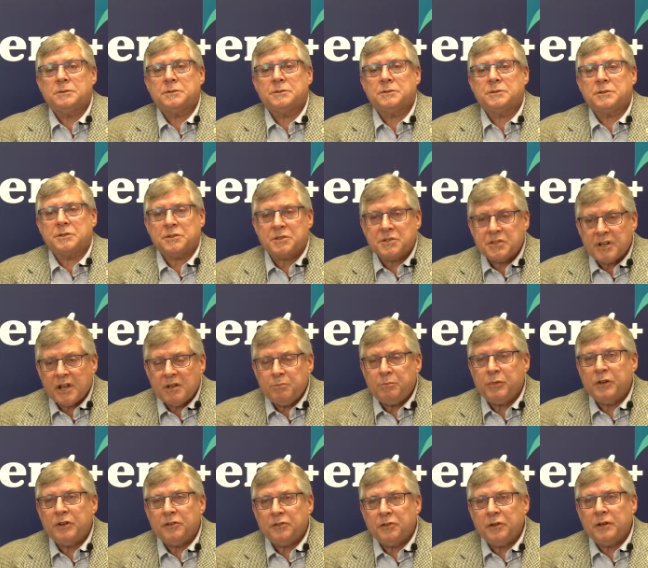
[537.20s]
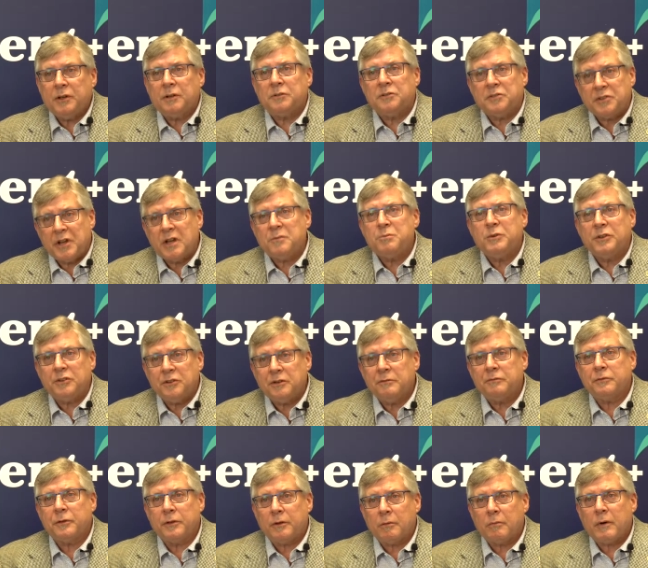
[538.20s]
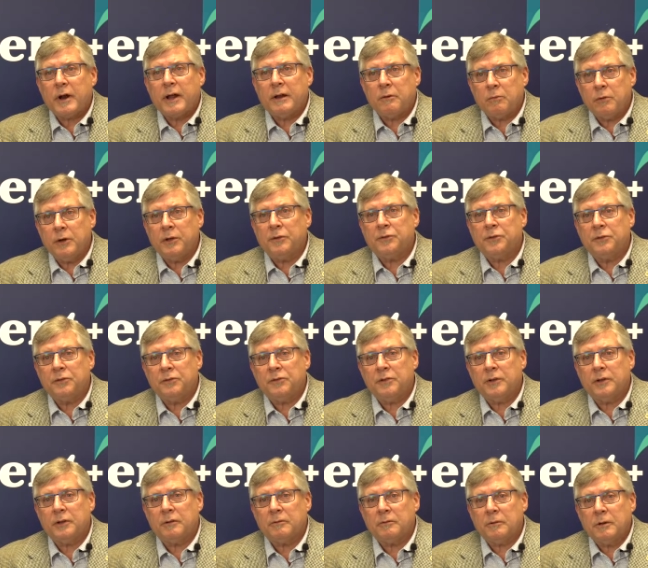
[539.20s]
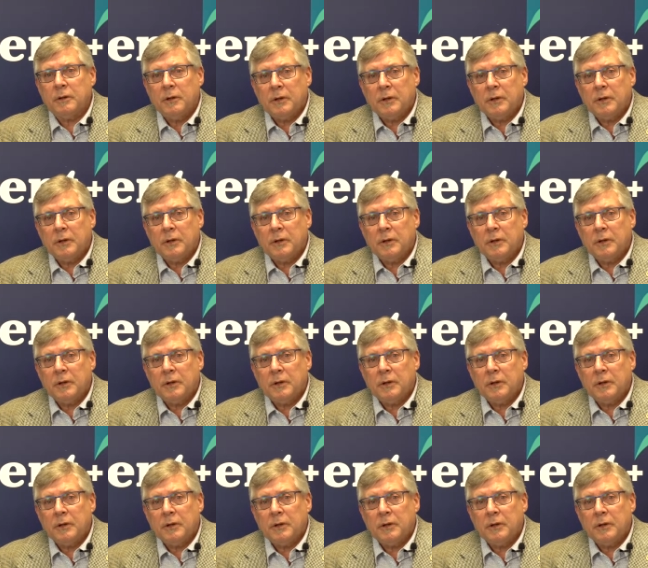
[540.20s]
to stay busy, and stay busy for the right reasons, and